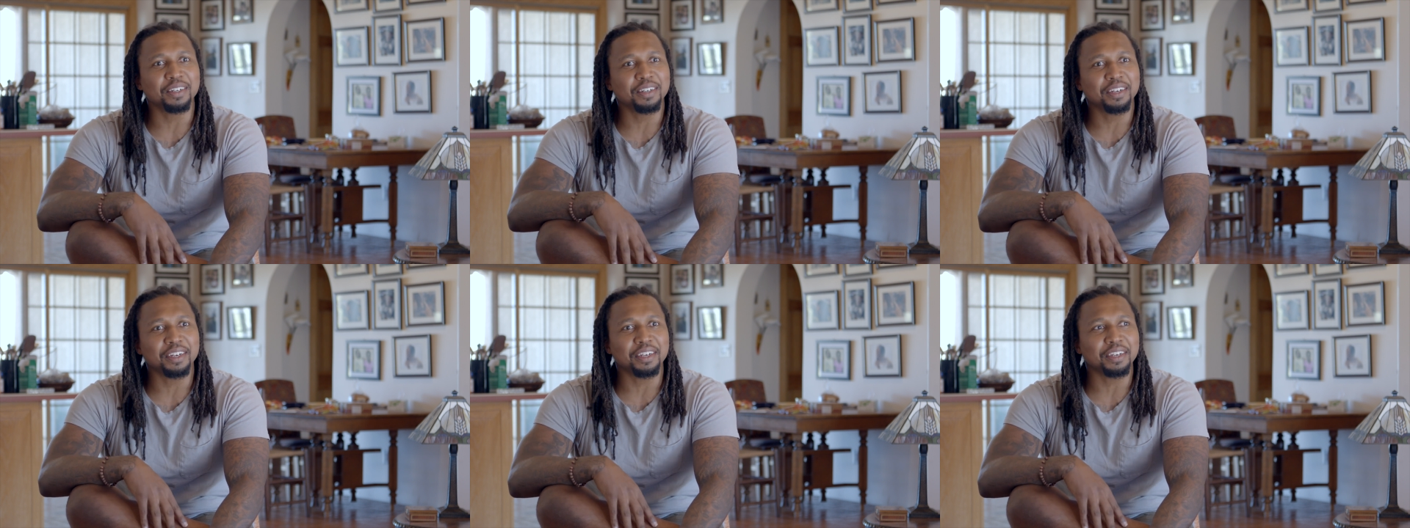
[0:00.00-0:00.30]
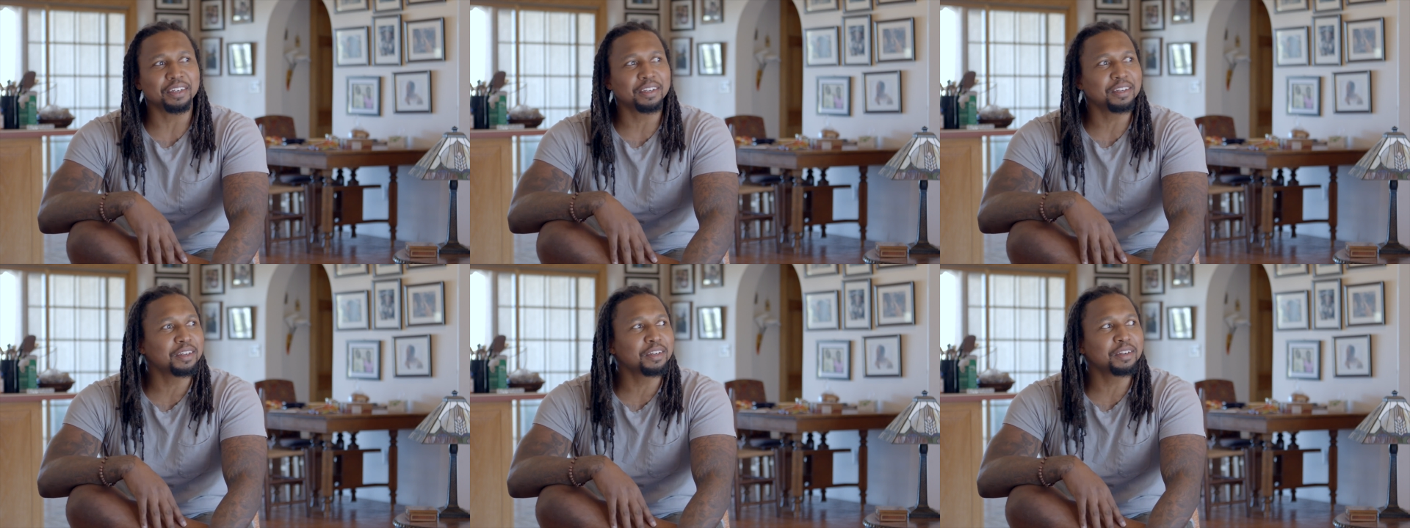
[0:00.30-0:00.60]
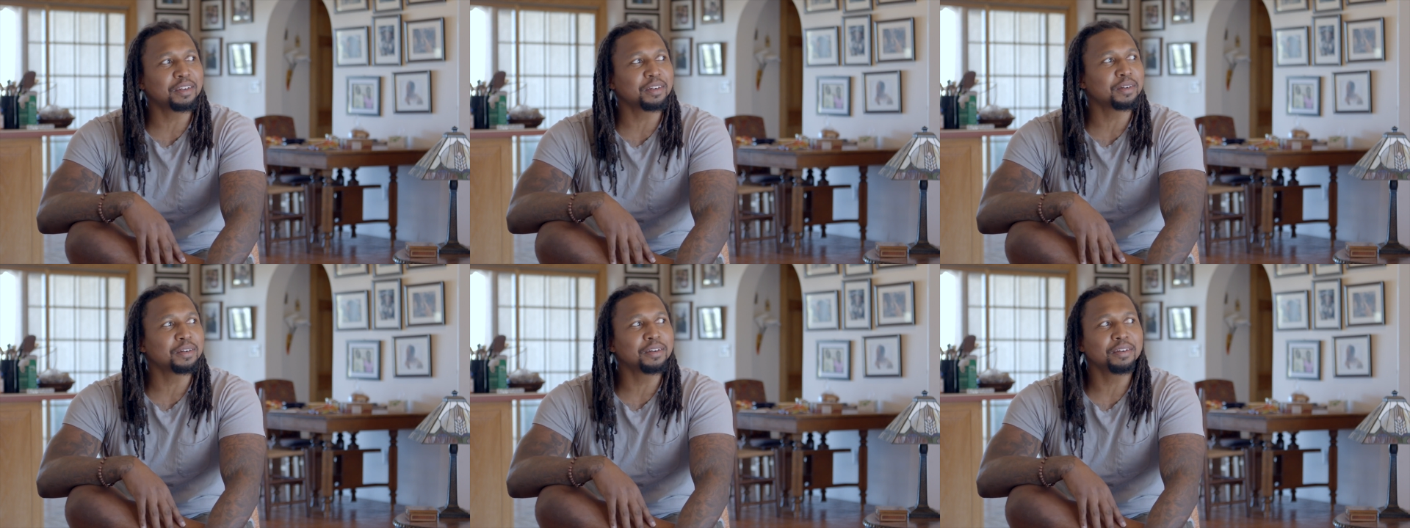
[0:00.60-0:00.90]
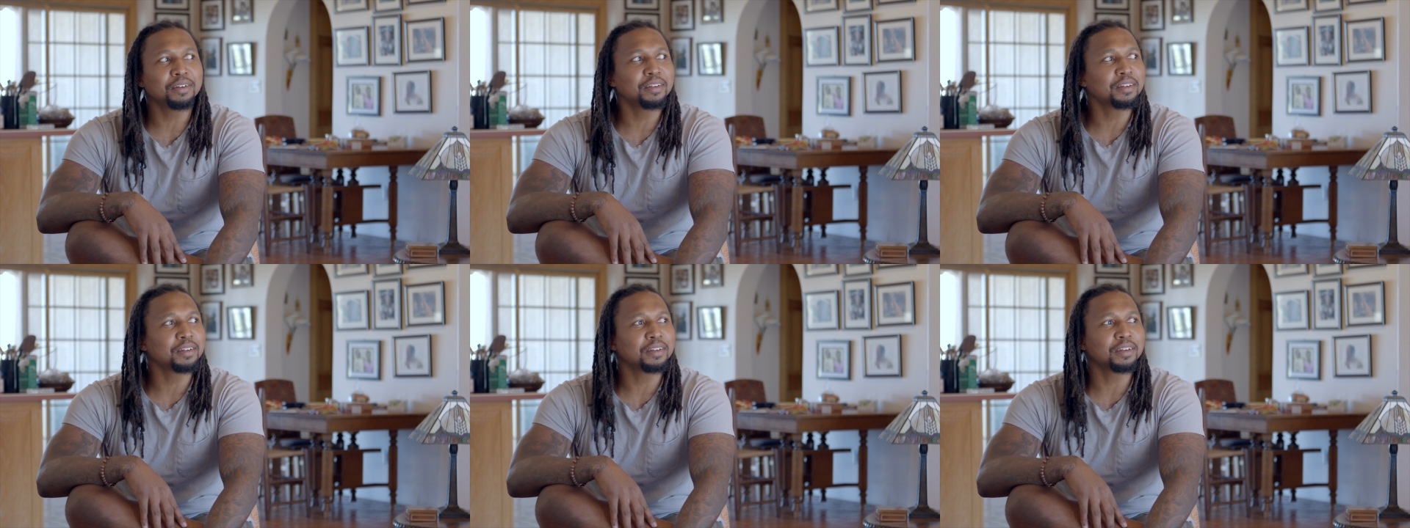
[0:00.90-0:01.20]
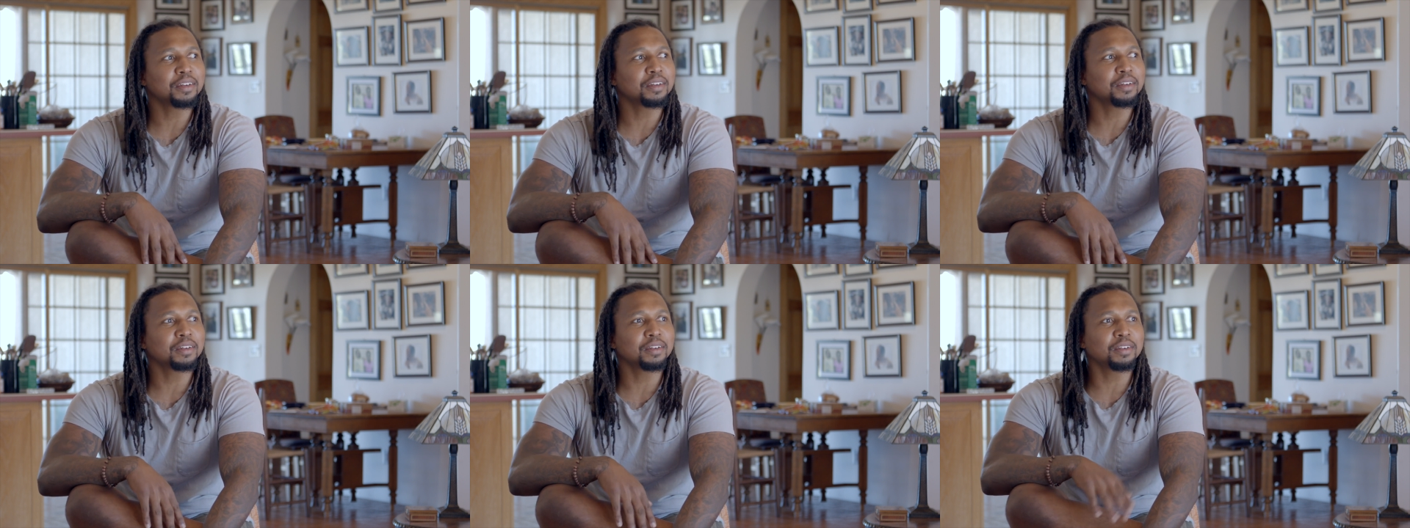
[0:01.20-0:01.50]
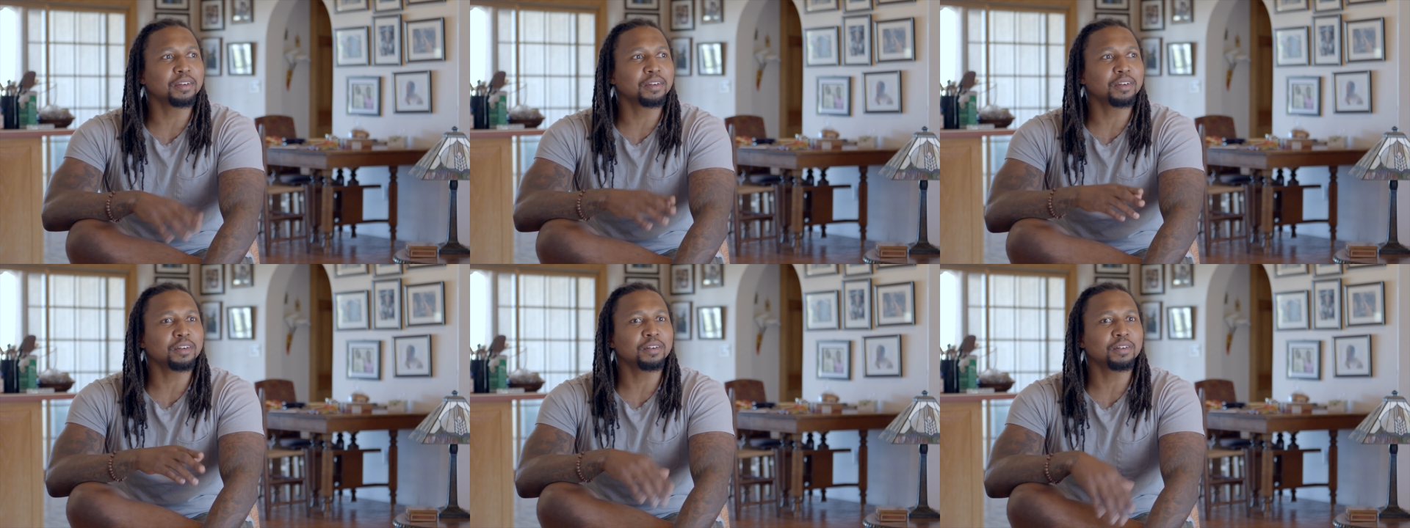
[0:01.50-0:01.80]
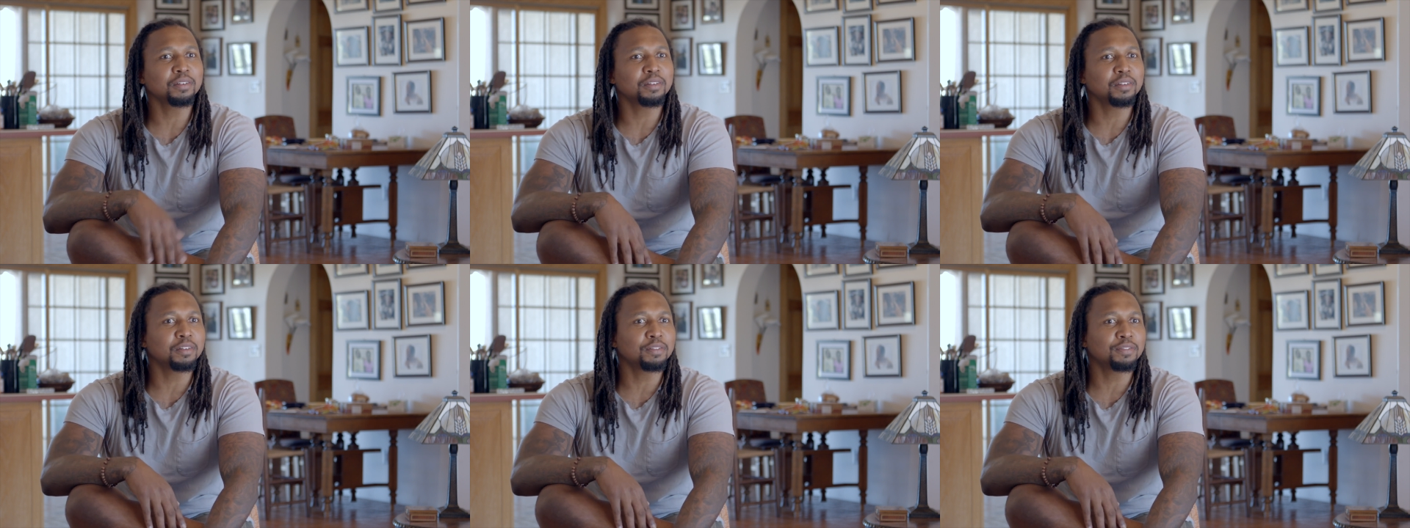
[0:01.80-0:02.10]
Like, like
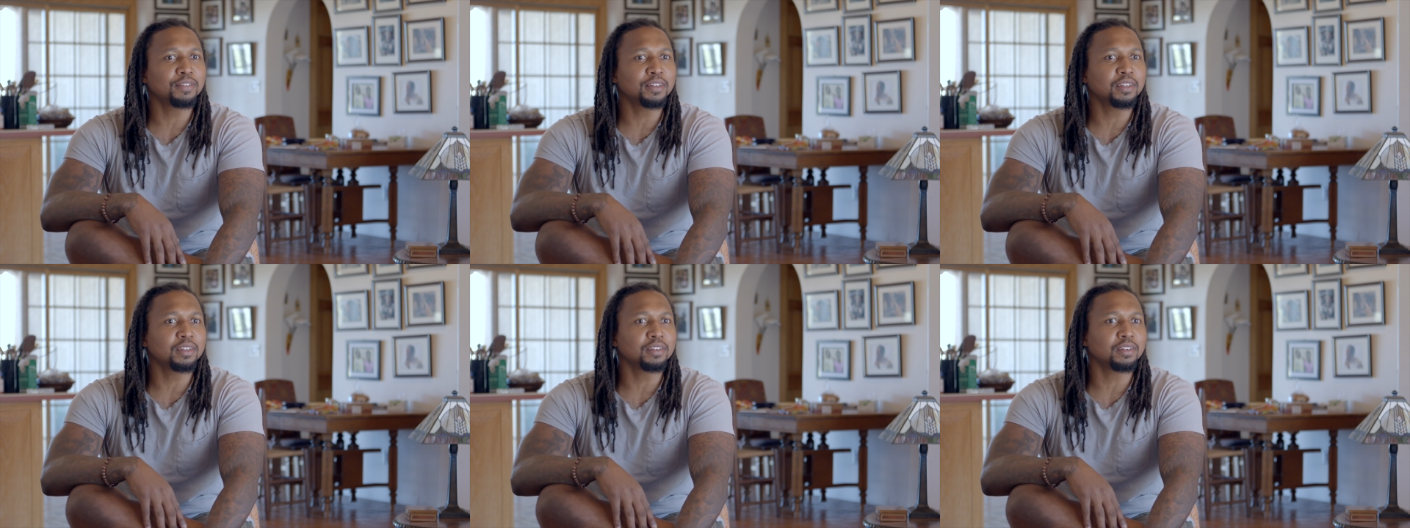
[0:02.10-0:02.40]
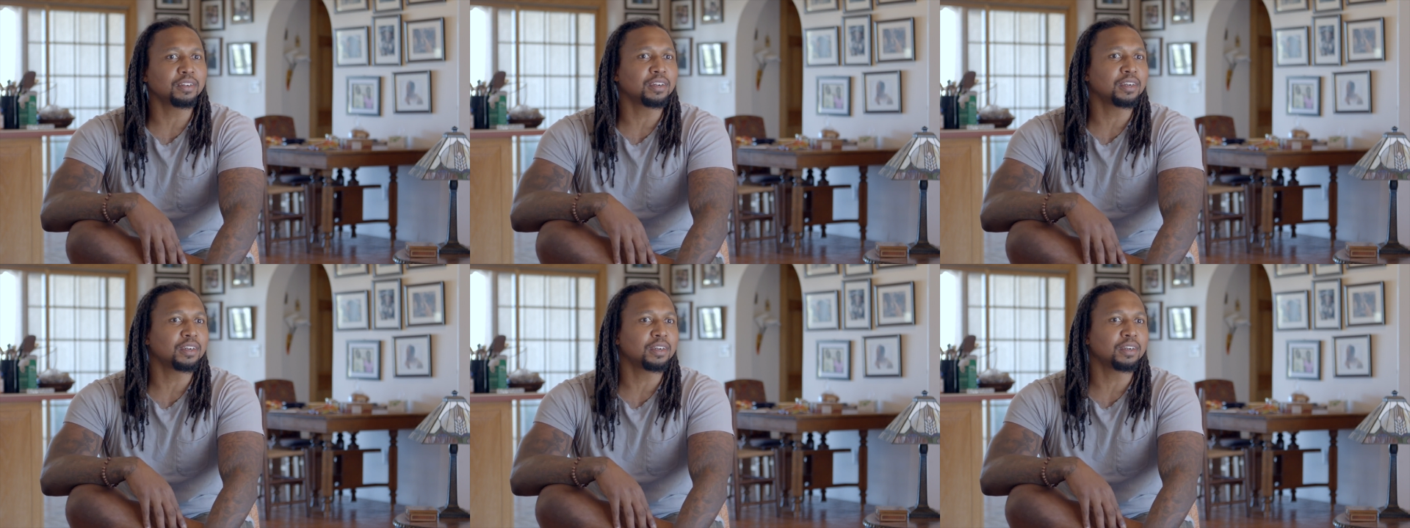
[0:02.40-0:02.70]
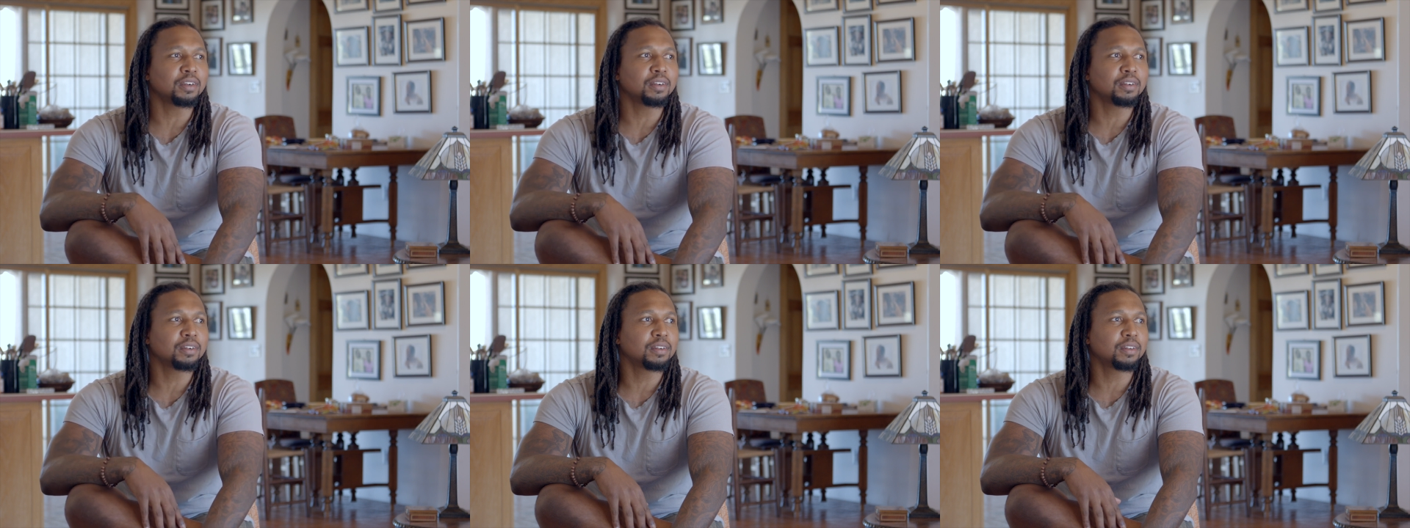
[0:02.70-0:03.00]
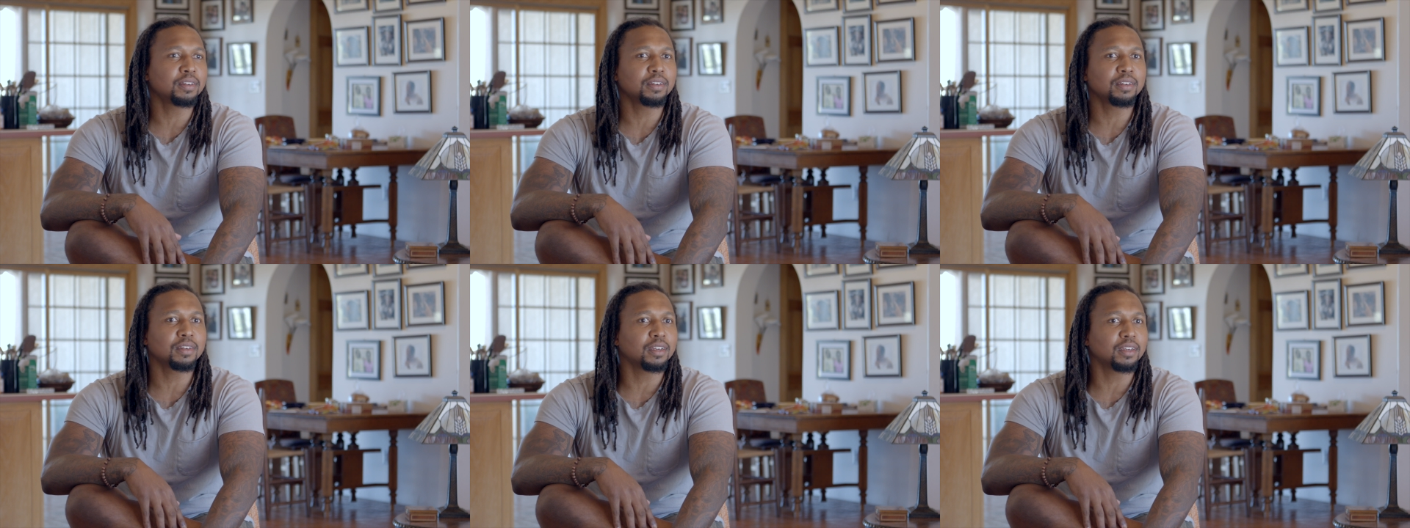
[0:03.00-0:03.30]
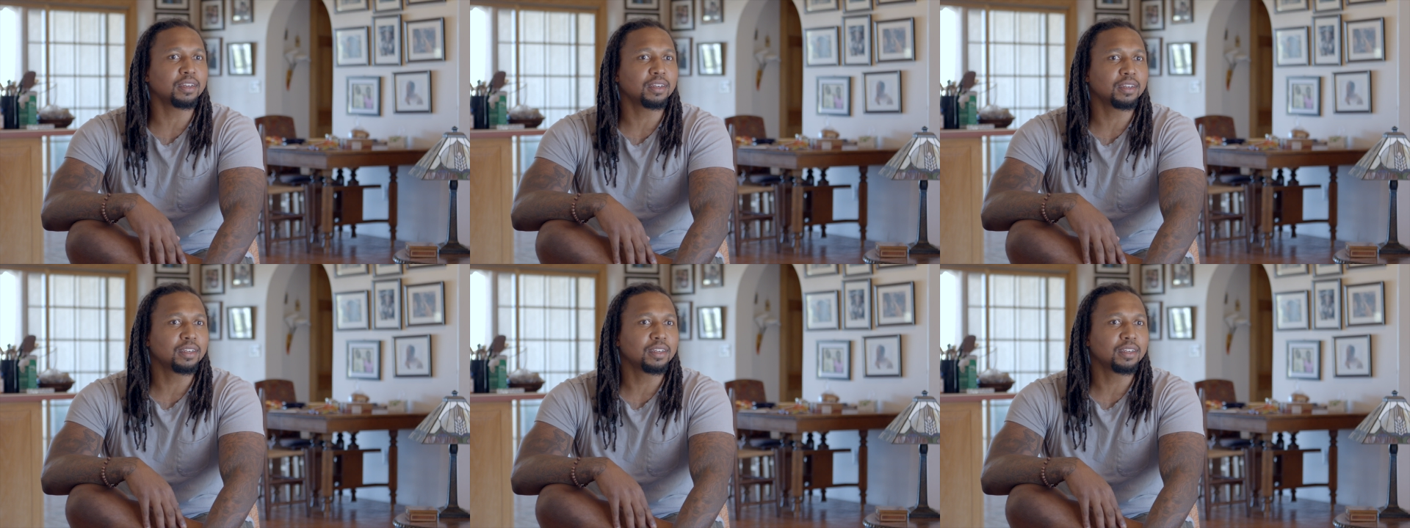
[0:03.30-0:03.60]
your feelings are hurt. Okay.